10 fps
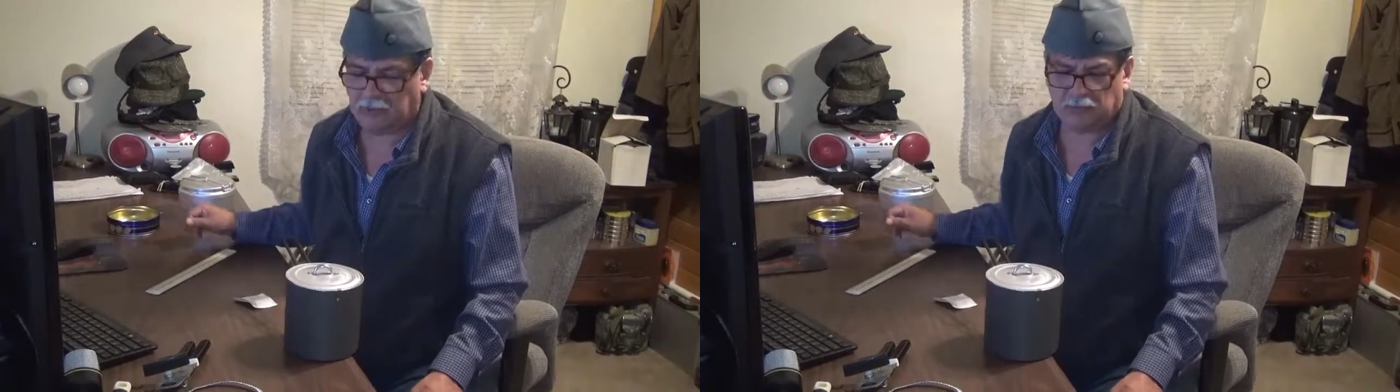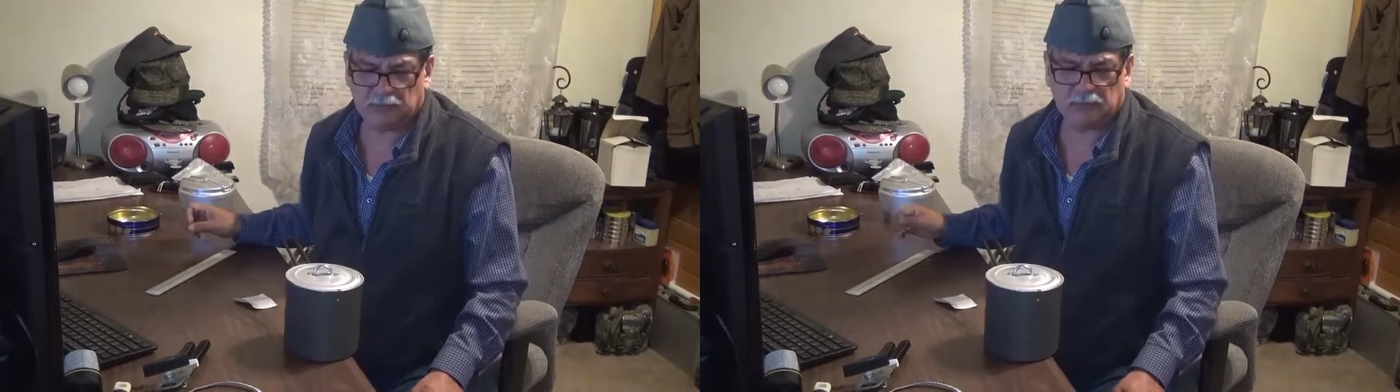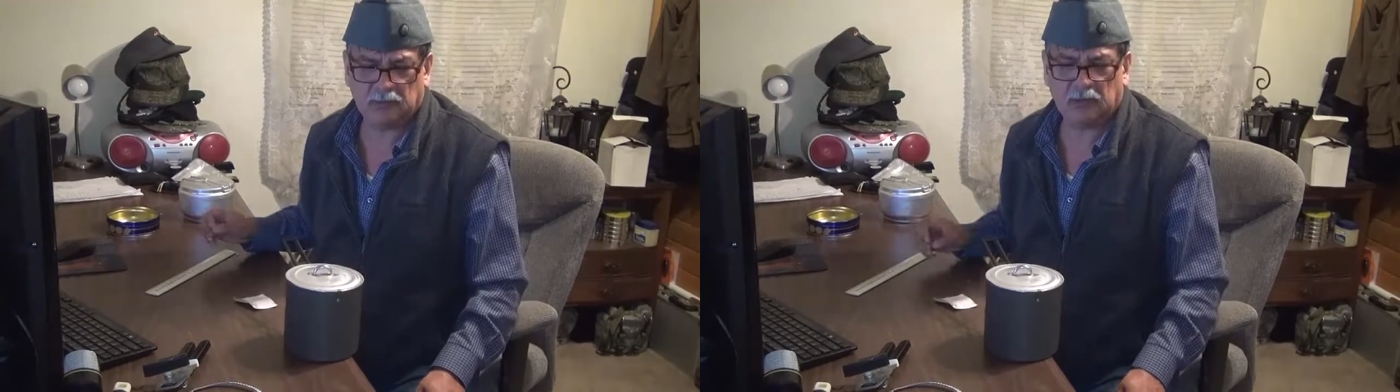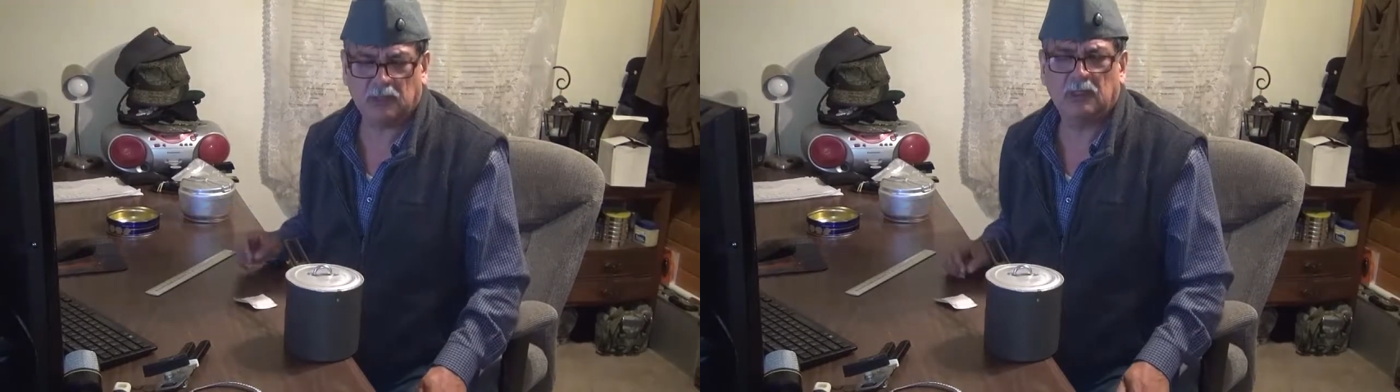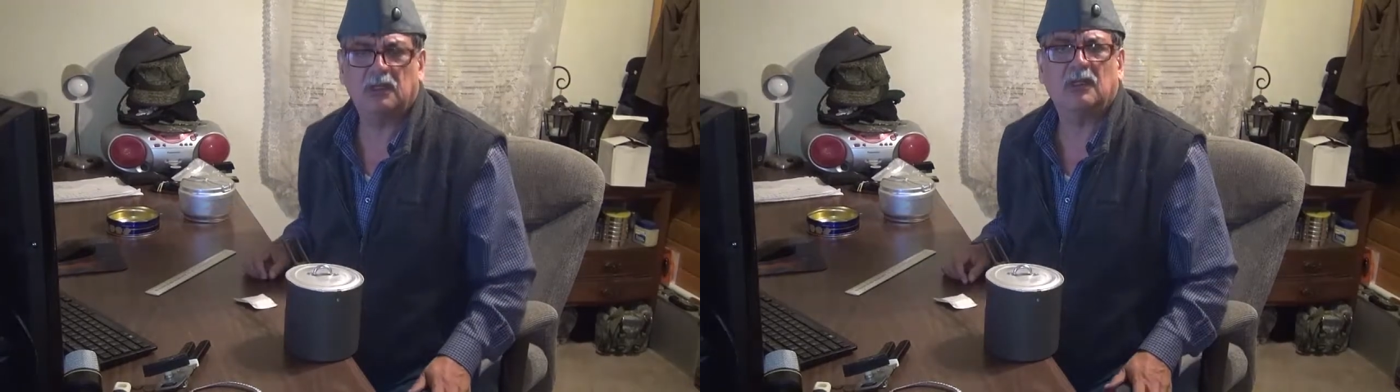about
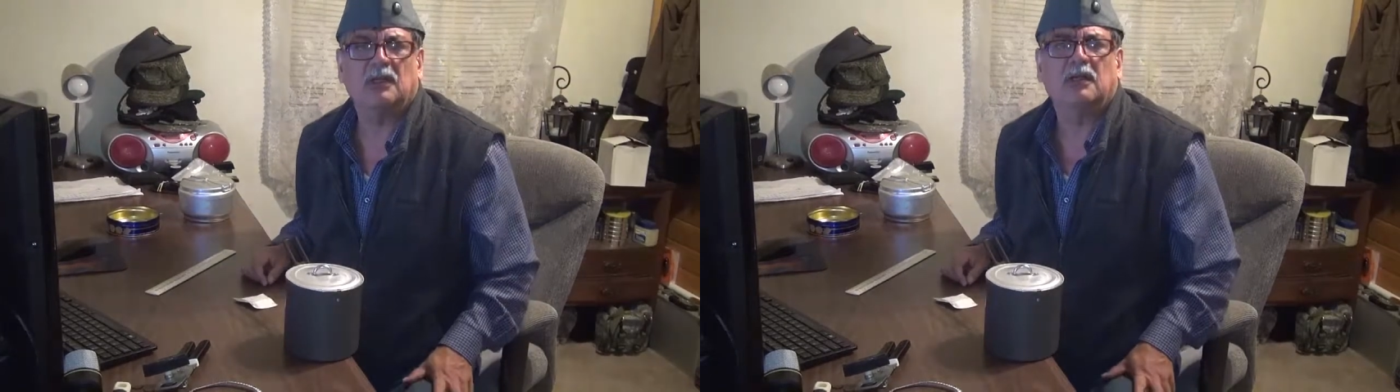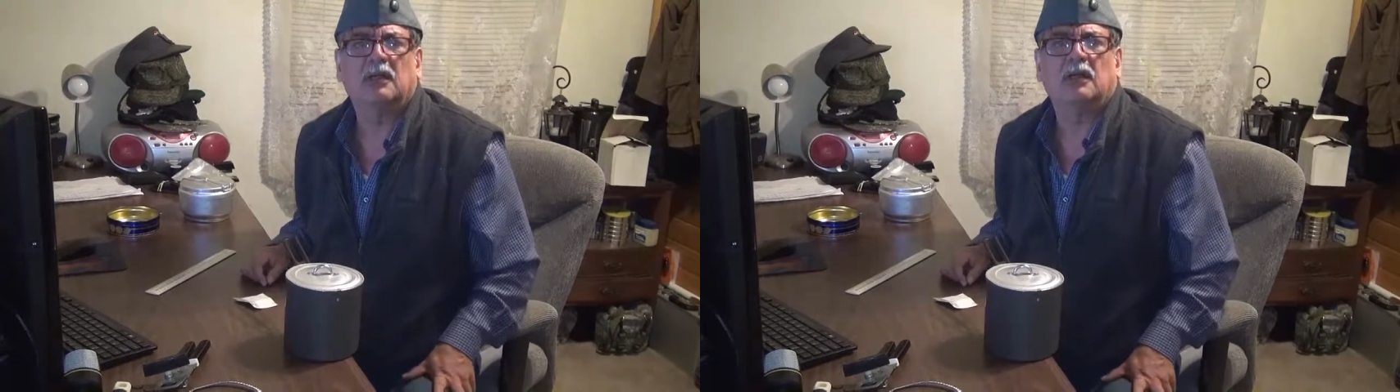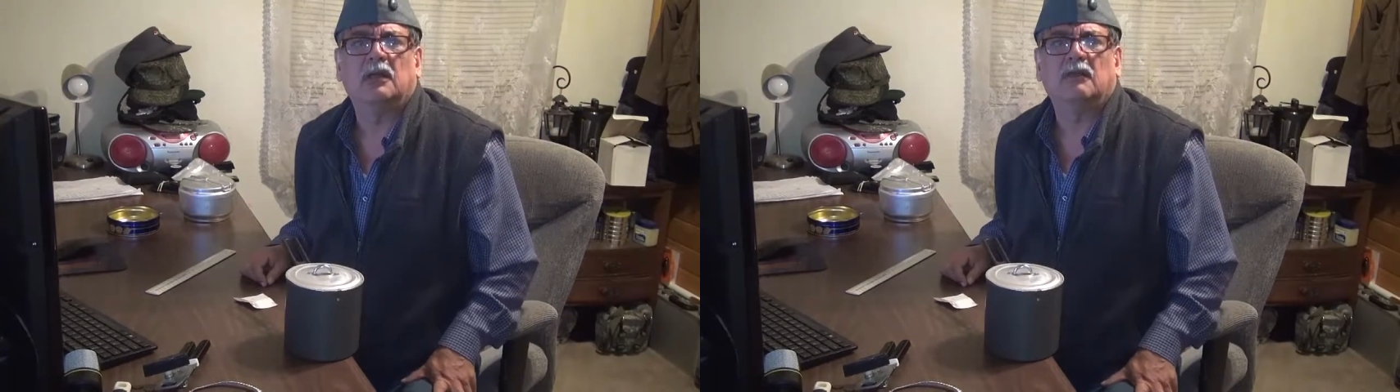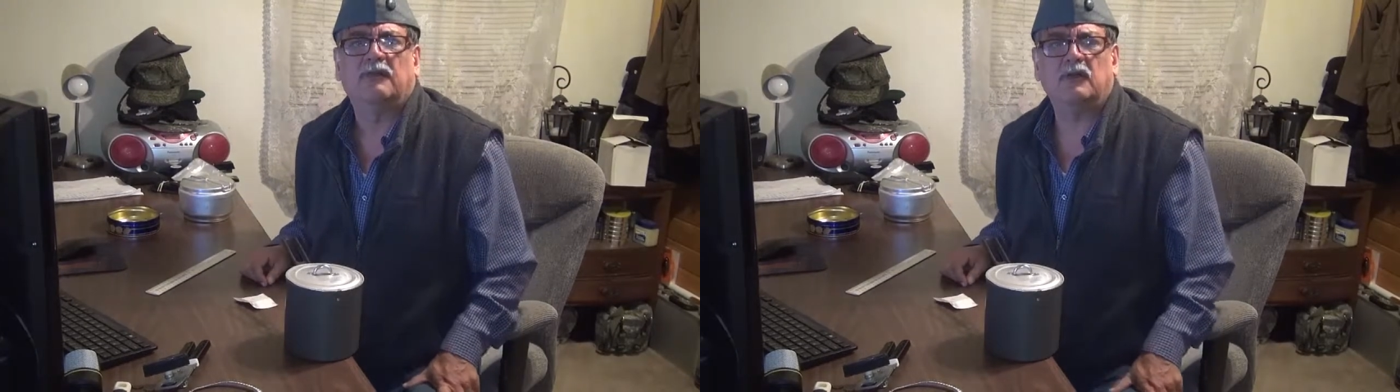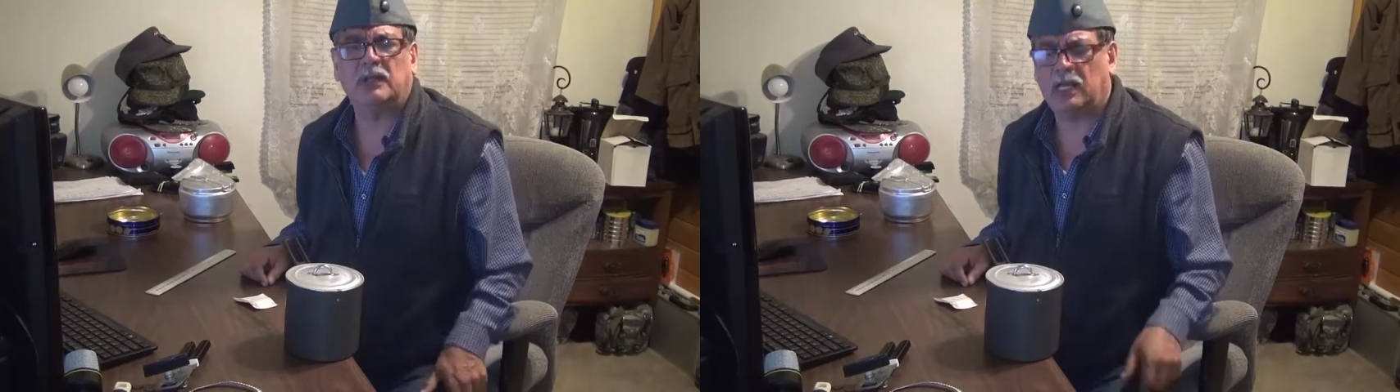four